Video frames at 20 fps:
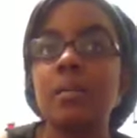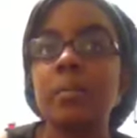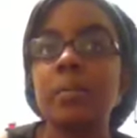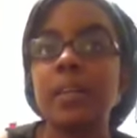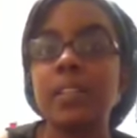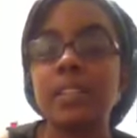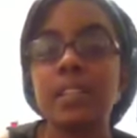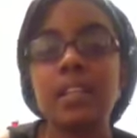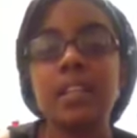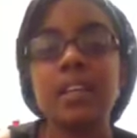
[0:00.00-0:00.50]

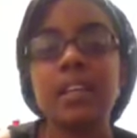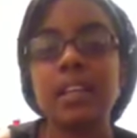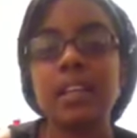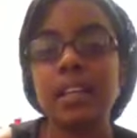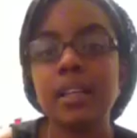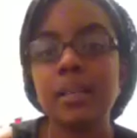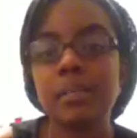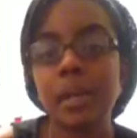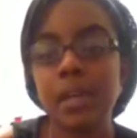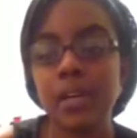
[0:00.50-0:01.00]
Basically, in
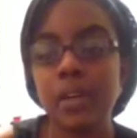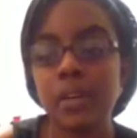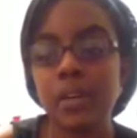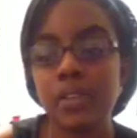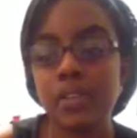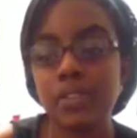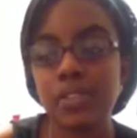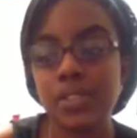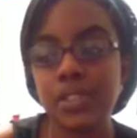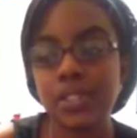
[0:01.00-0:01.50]
it, Michael
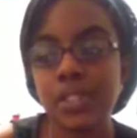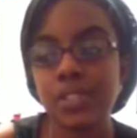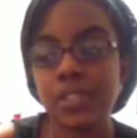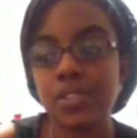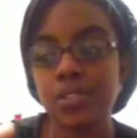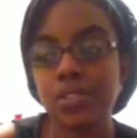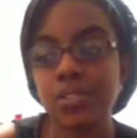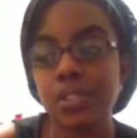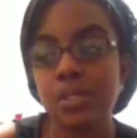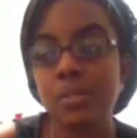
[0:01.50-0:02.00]
is just
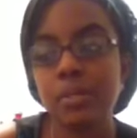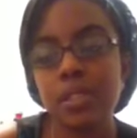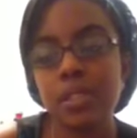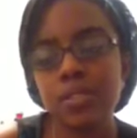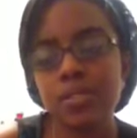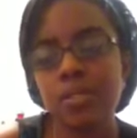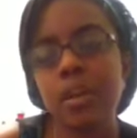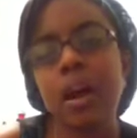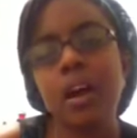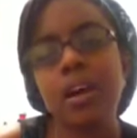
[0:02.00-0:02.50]
extremely
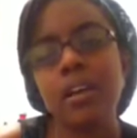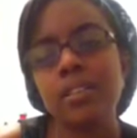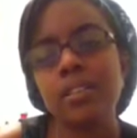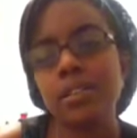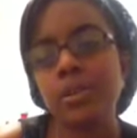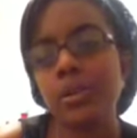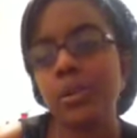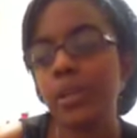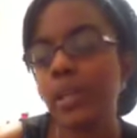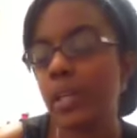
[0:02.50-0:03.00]

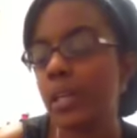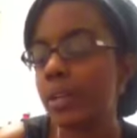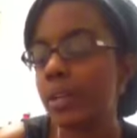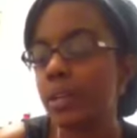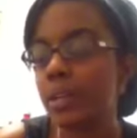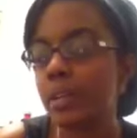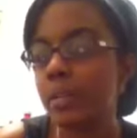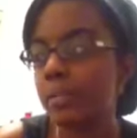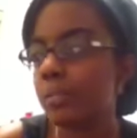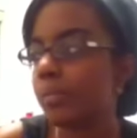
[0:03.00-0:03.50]
drugged. You can hear
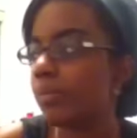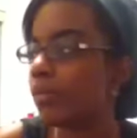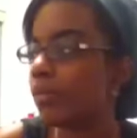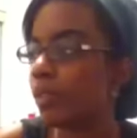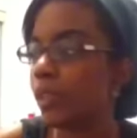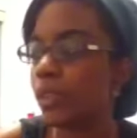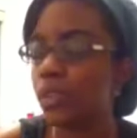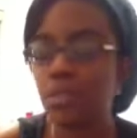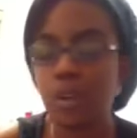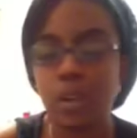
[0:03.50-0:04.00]
him
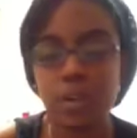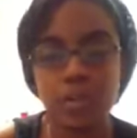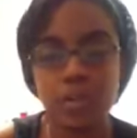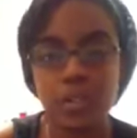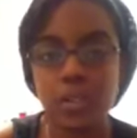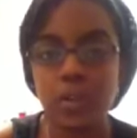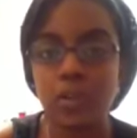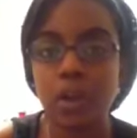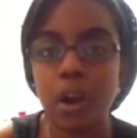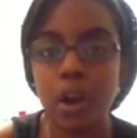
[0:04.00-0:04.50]
really
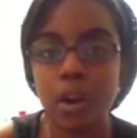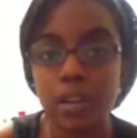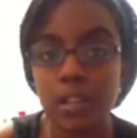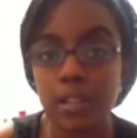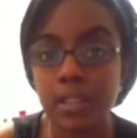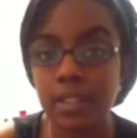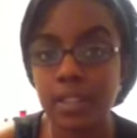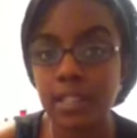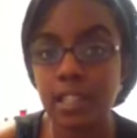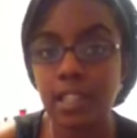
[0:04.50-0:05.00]
drowsy,
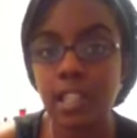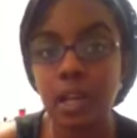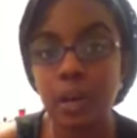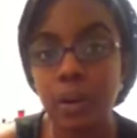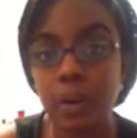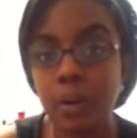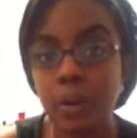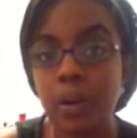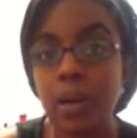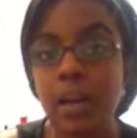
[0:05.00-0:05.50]
groggy,
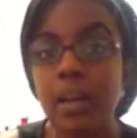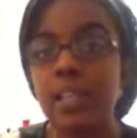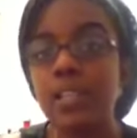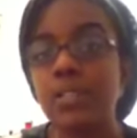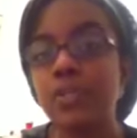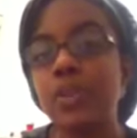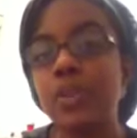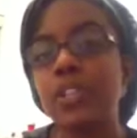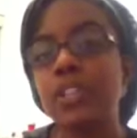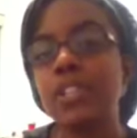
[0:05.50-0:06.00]
slow.
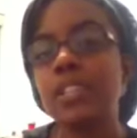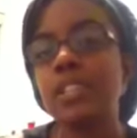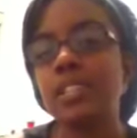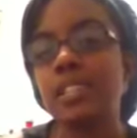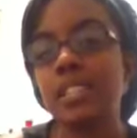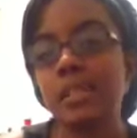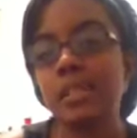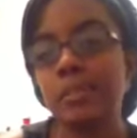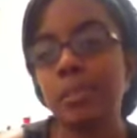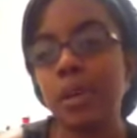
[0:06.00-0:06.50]
His voice is
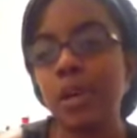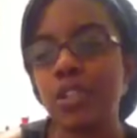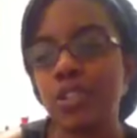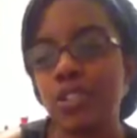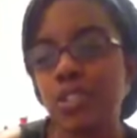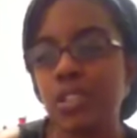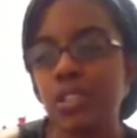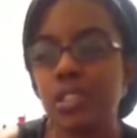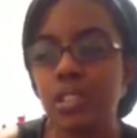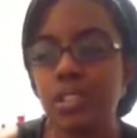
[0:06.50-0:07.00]
deep,
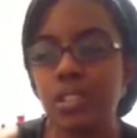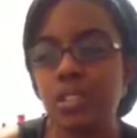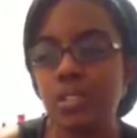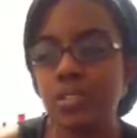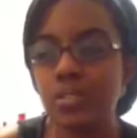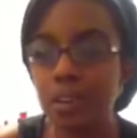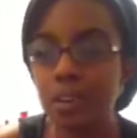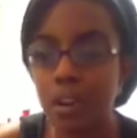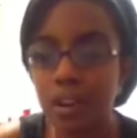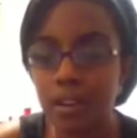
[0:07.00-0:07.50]
partially due to the
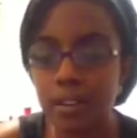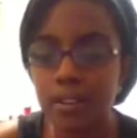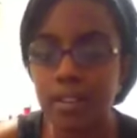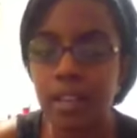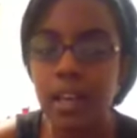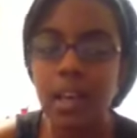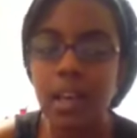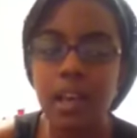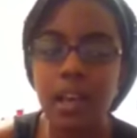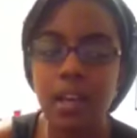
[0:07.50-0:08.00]
drugs,
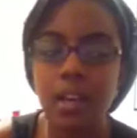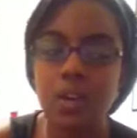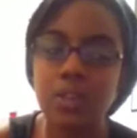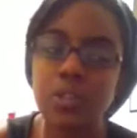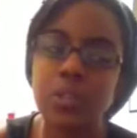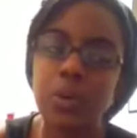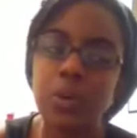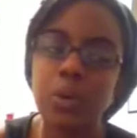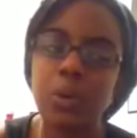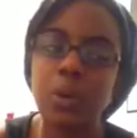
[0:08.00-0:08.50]
and
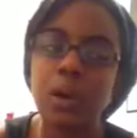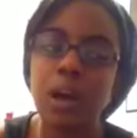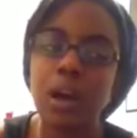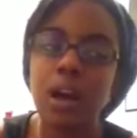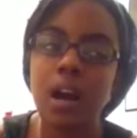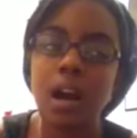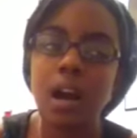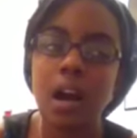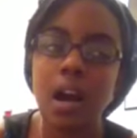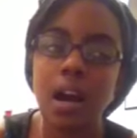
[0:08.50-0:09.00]
also
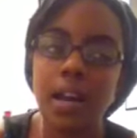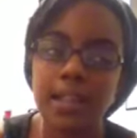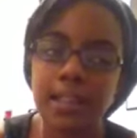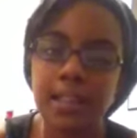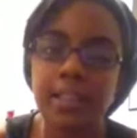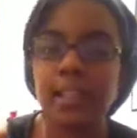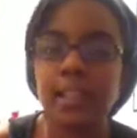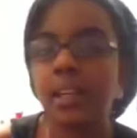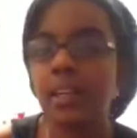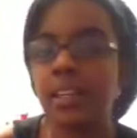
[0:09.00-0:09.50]
I
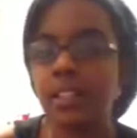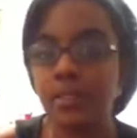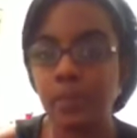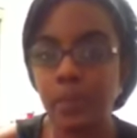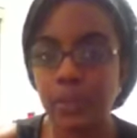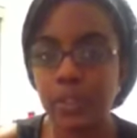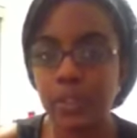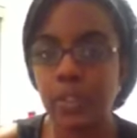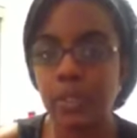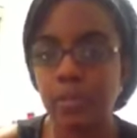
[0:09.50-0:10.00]
think that his
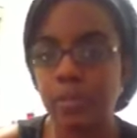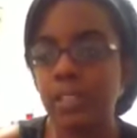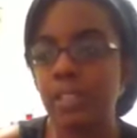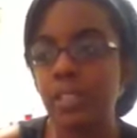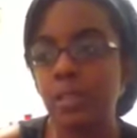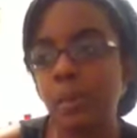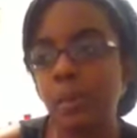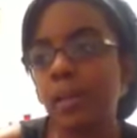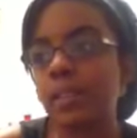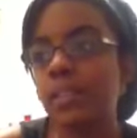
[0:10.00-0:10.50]
voice could be
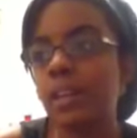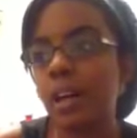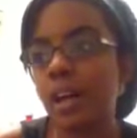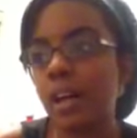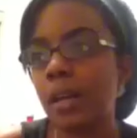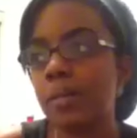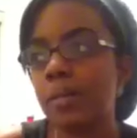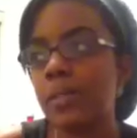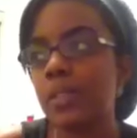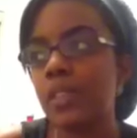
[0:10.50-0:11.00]
deep at
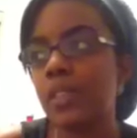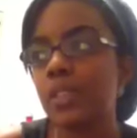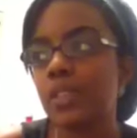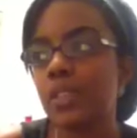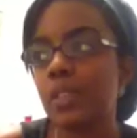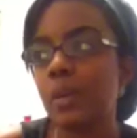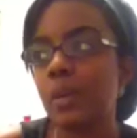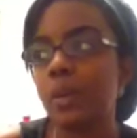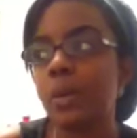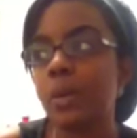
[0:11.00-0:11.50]
times.
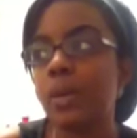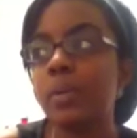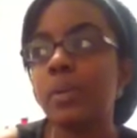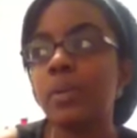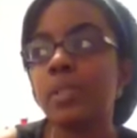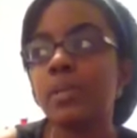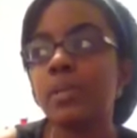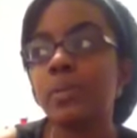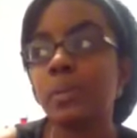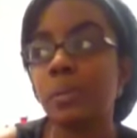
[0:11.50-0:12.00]
So it
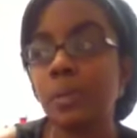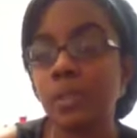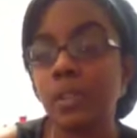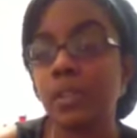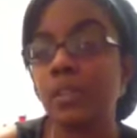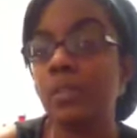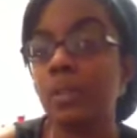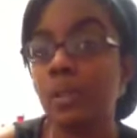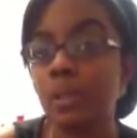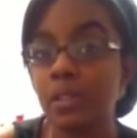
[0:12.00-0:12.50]
was
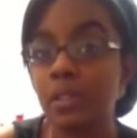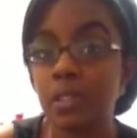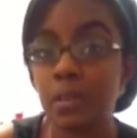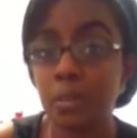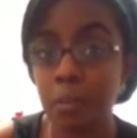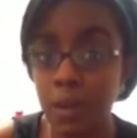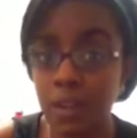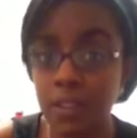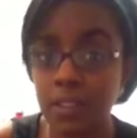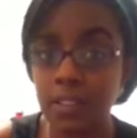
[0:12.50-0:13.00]
really, really
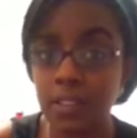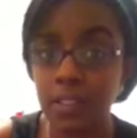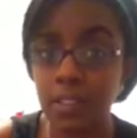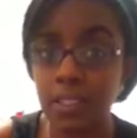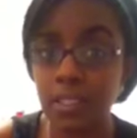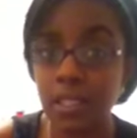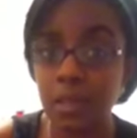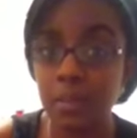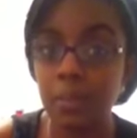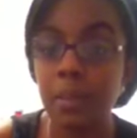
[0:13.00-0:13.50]
surprisingly
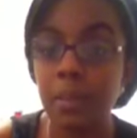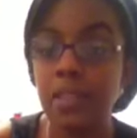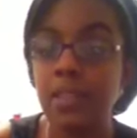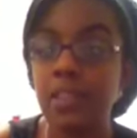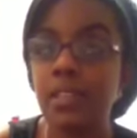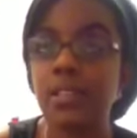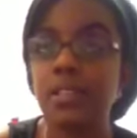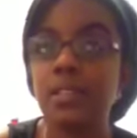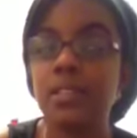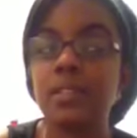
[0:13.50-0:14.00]
deep in
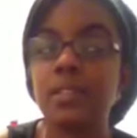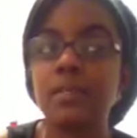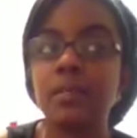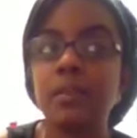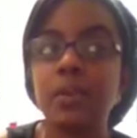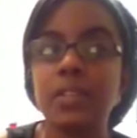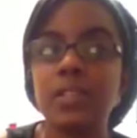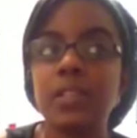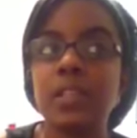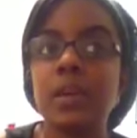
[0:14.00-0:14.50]
this
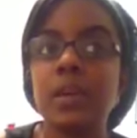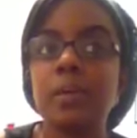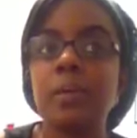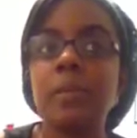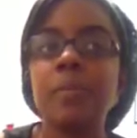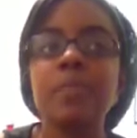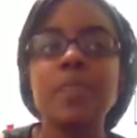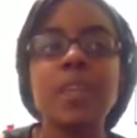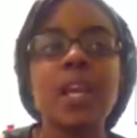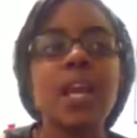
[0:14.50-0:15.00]
voice clip.
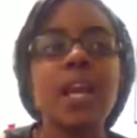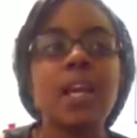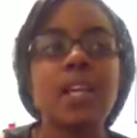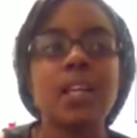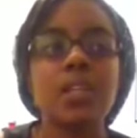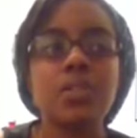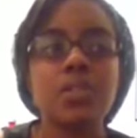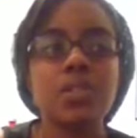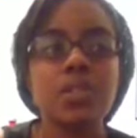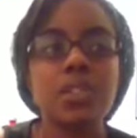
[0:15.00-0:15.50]
And
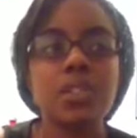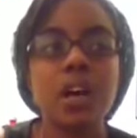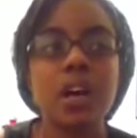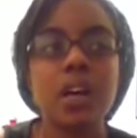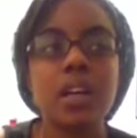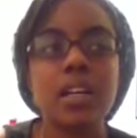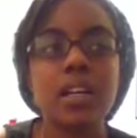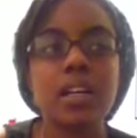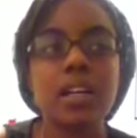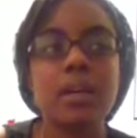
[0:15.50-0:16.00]
he was just
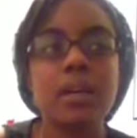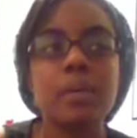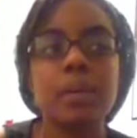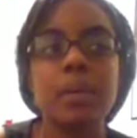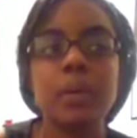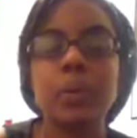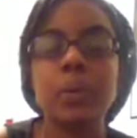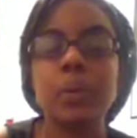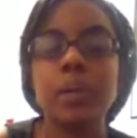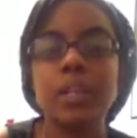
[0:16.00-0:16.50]
talking
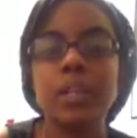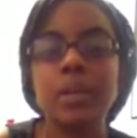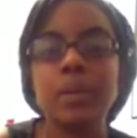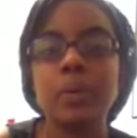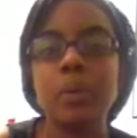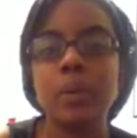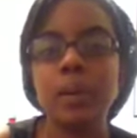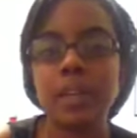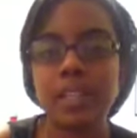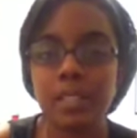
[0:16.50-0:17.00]
about what he
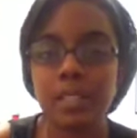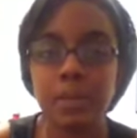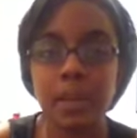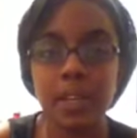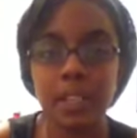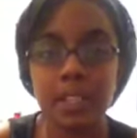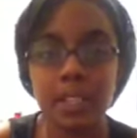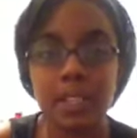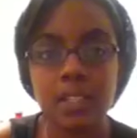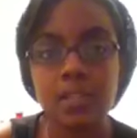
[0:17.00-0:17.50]

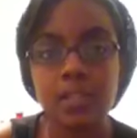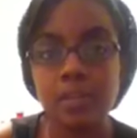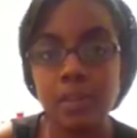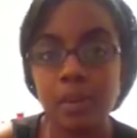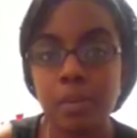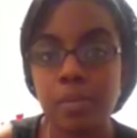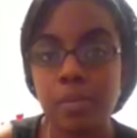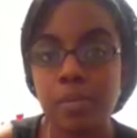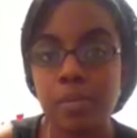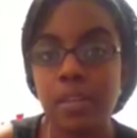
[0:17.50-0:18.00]
expected
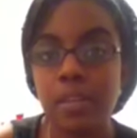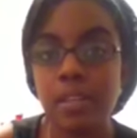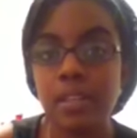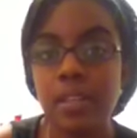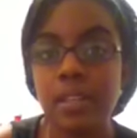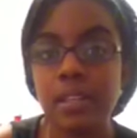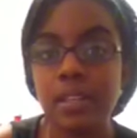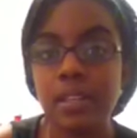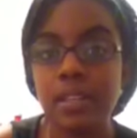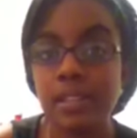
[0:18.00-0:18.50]
from
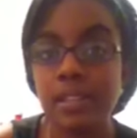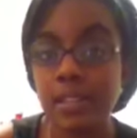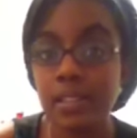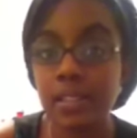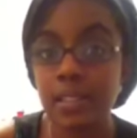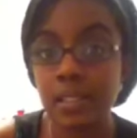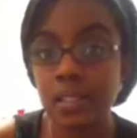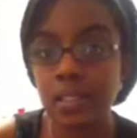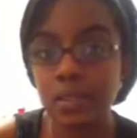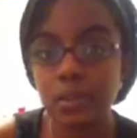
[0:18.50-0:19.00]
the This
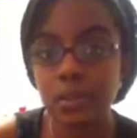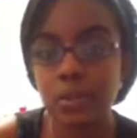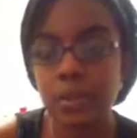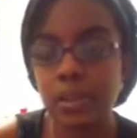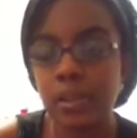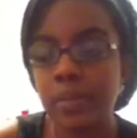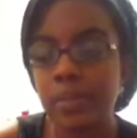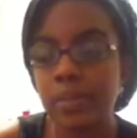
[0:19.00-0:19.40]
Is It tour.